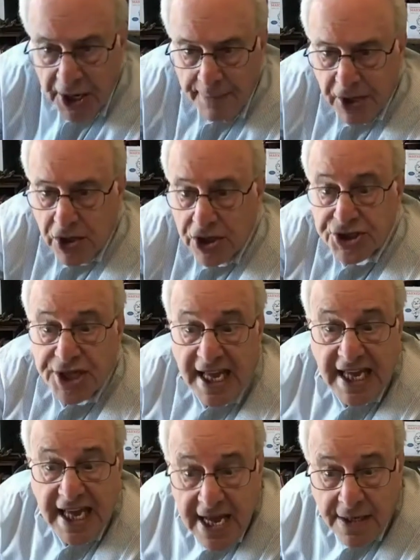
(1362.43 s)
because
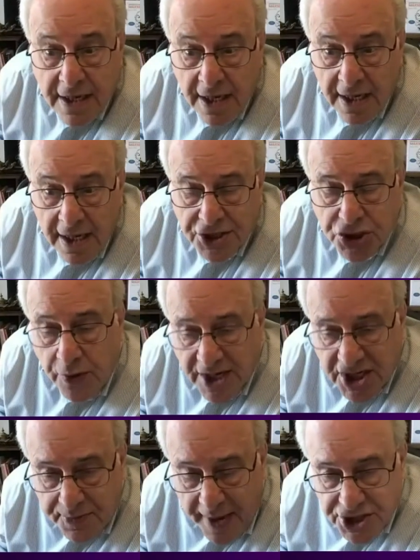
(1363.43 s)
it's too
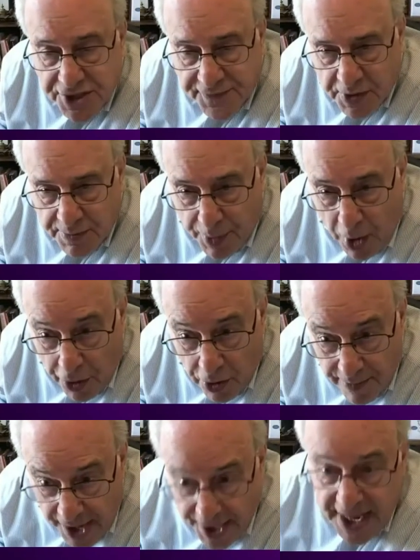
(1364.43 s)
expensive to borrow
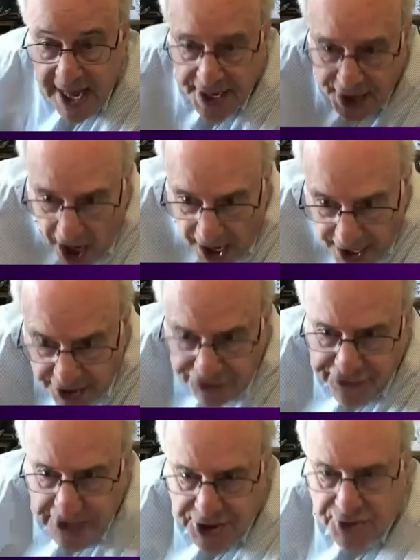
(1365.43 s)
money at high
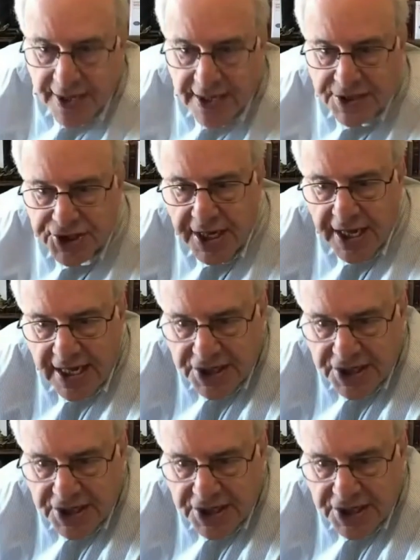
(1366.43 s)
interest rates, et